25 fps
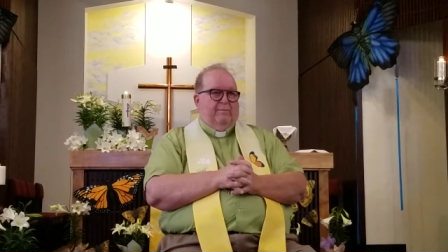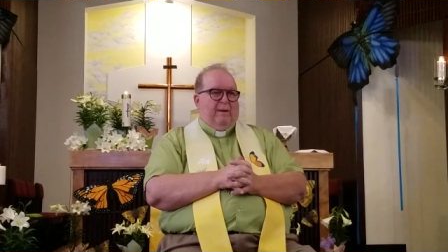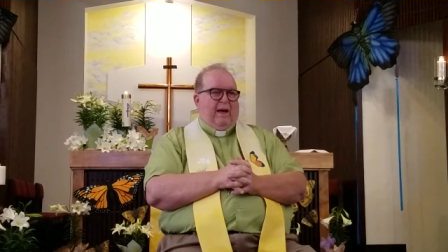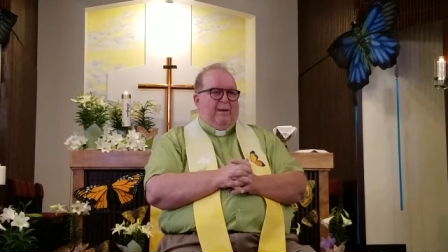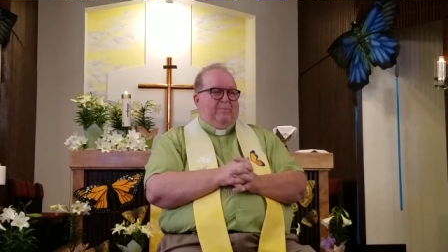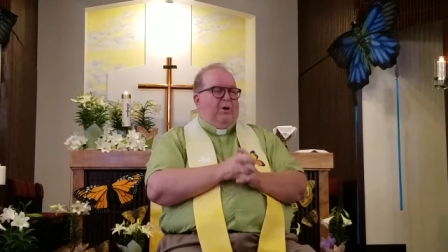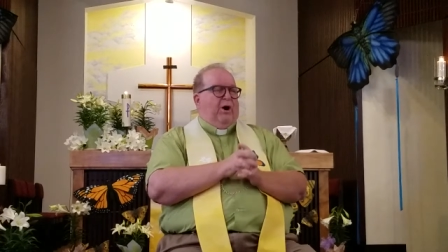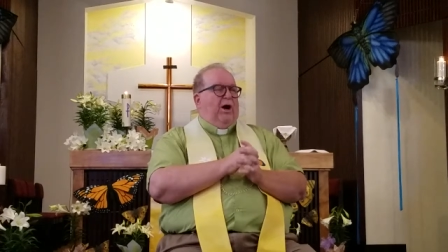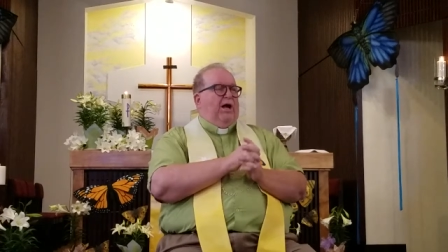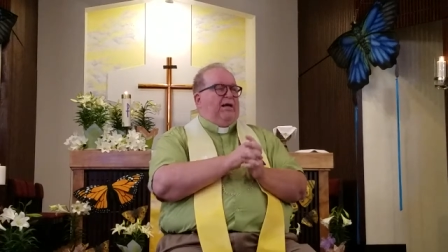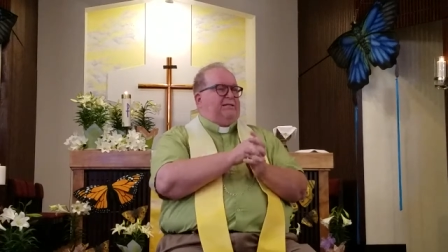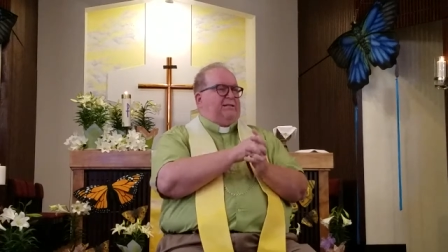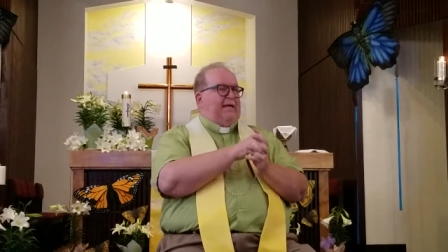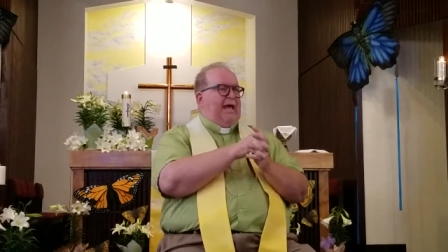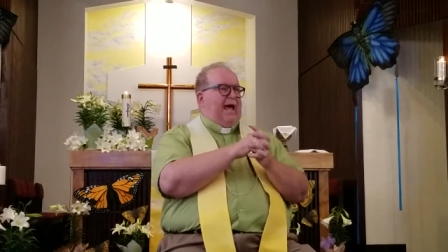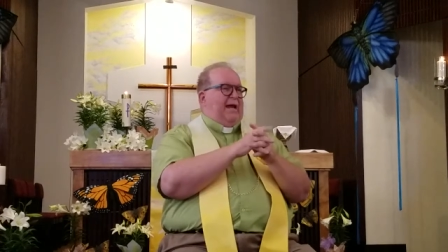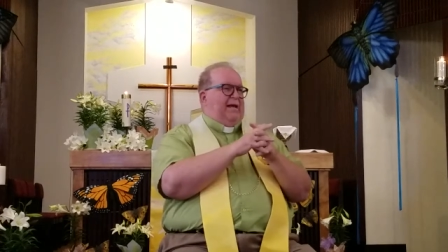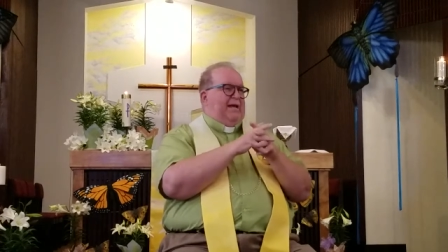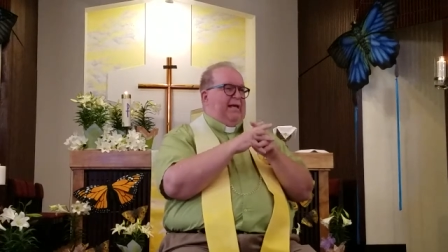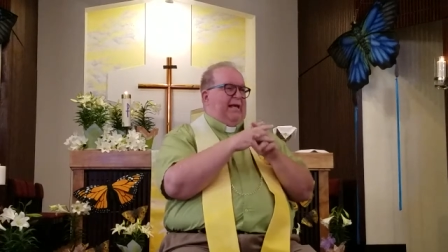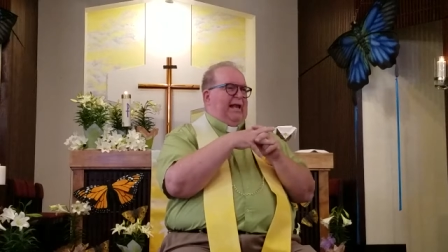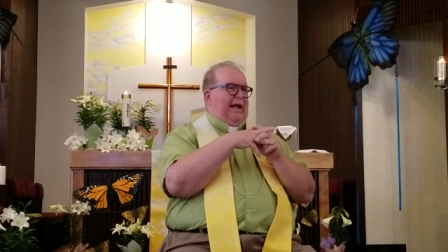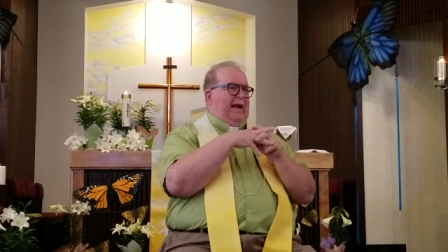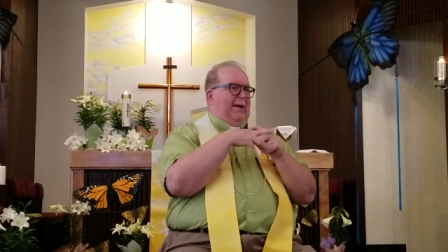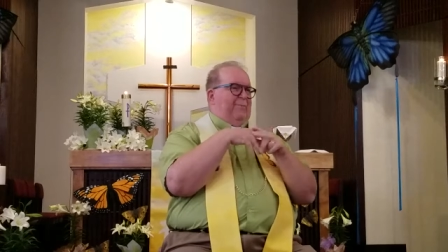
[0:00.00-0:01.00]
My boys
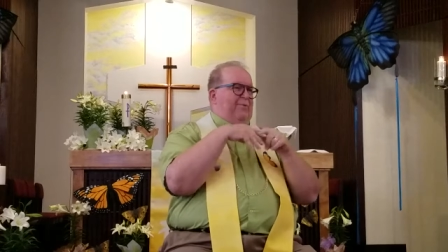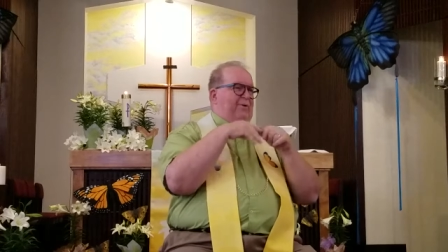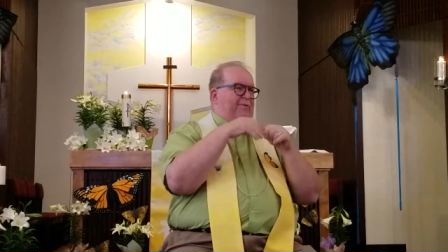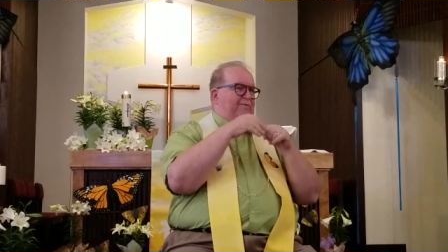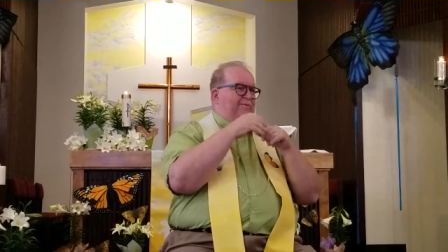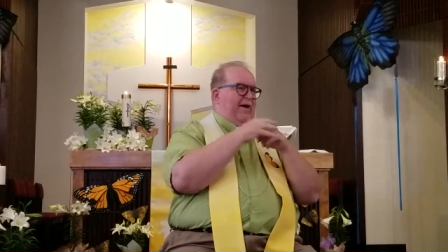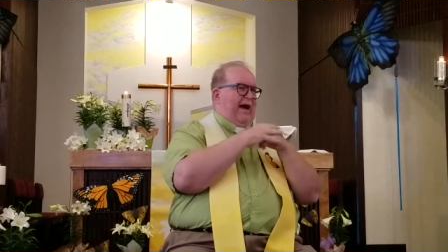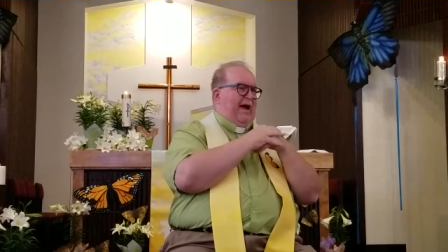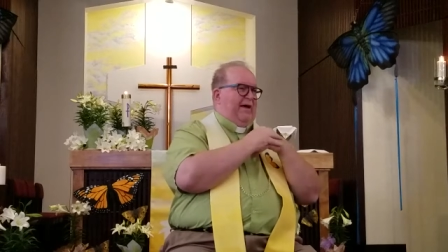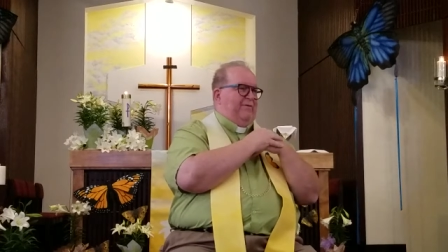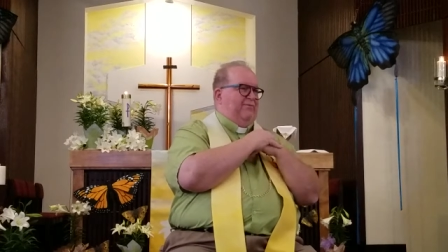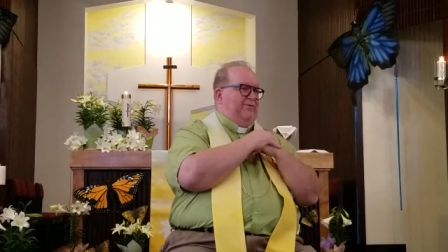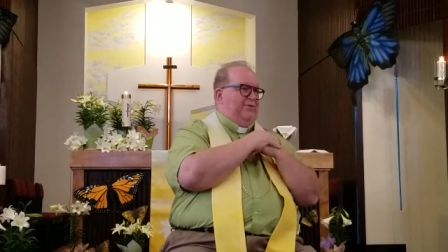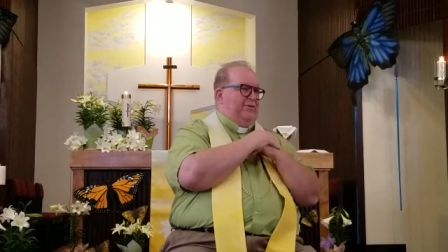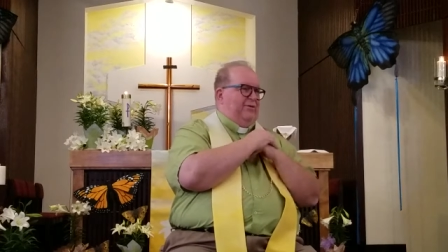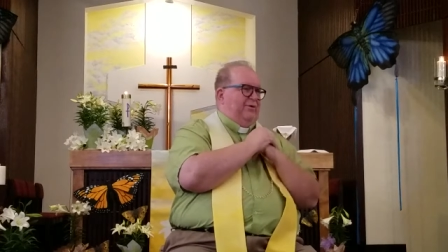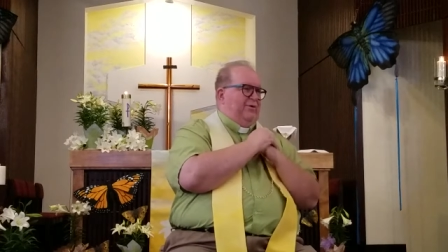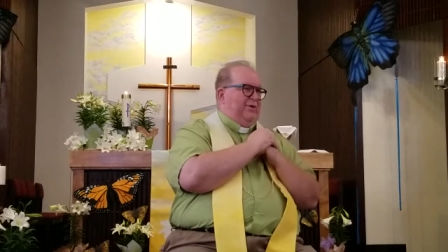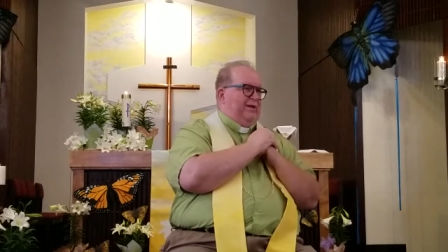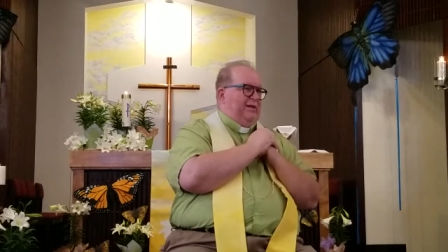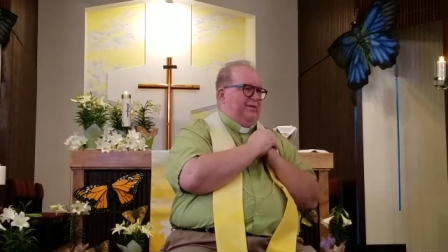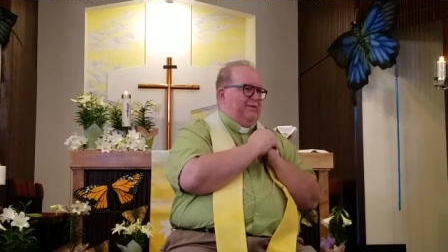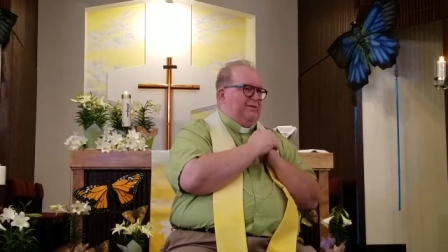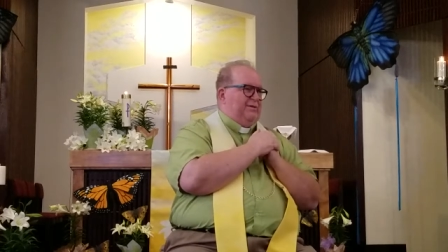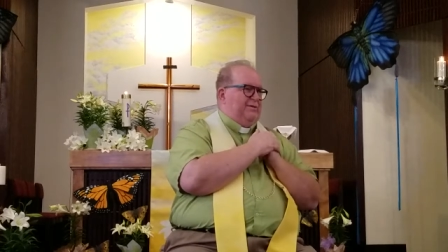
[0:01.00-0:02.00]
had to get up at
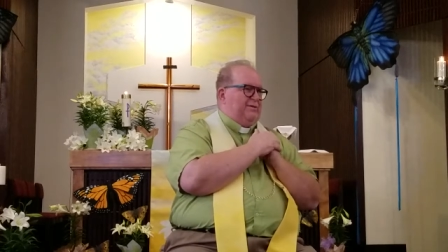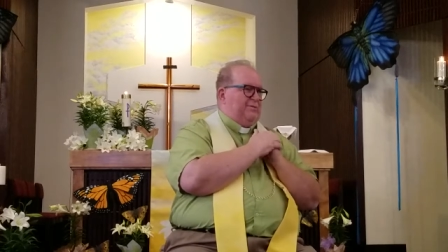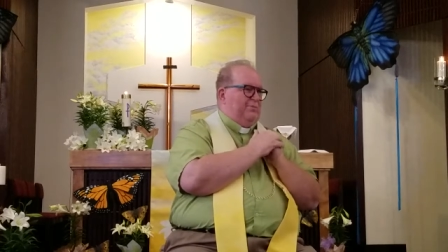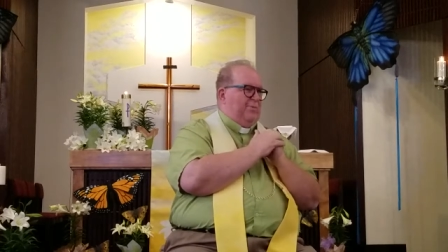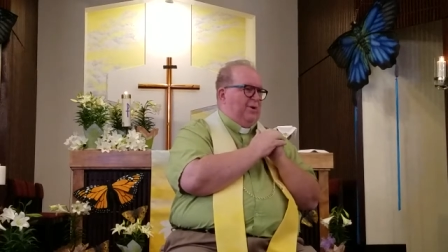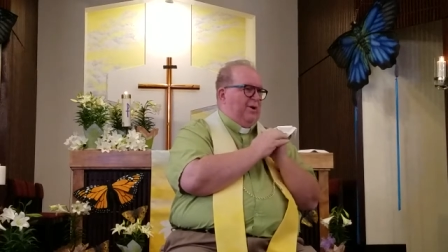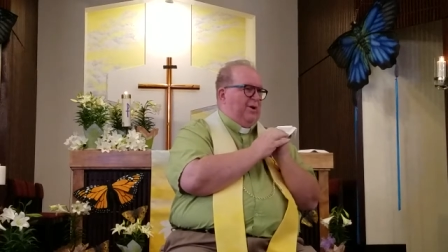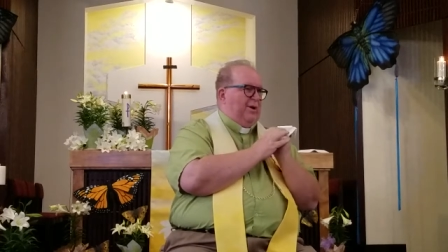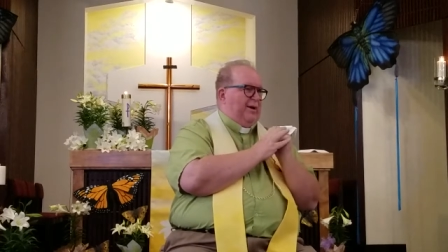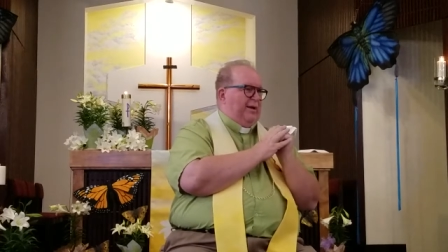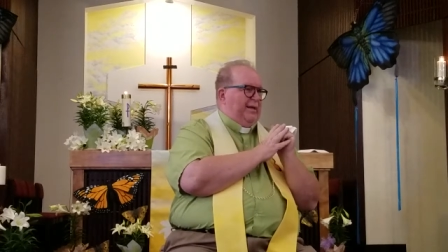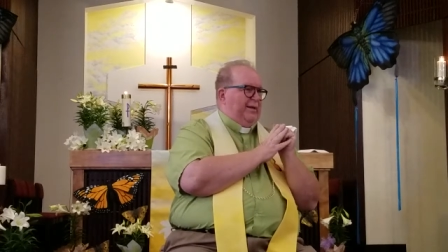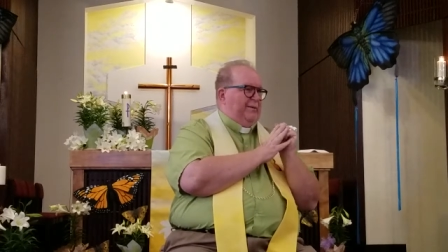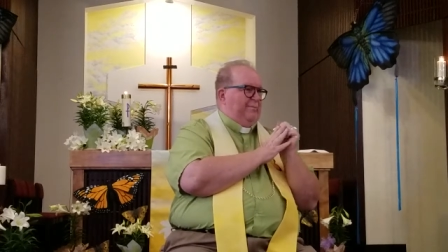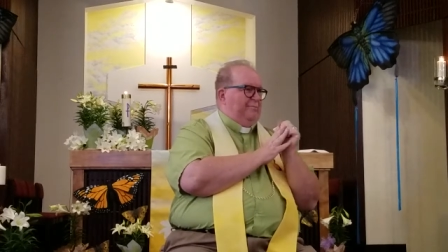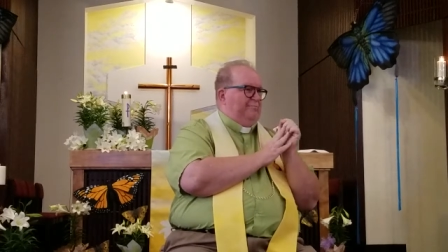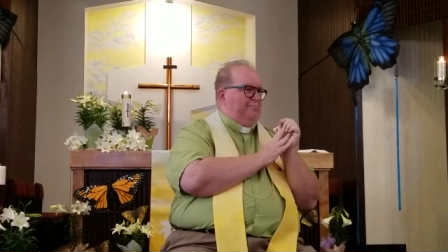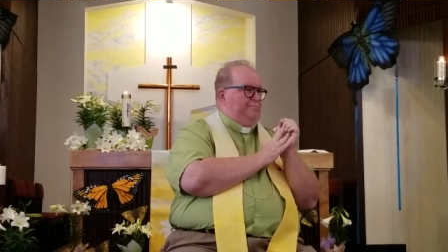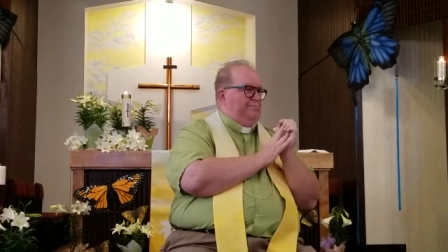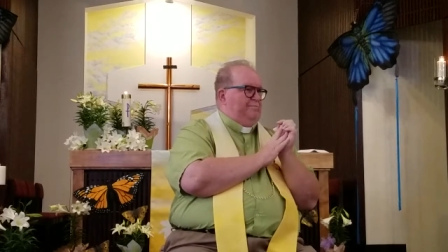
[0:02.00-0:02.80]
5.30 this morning.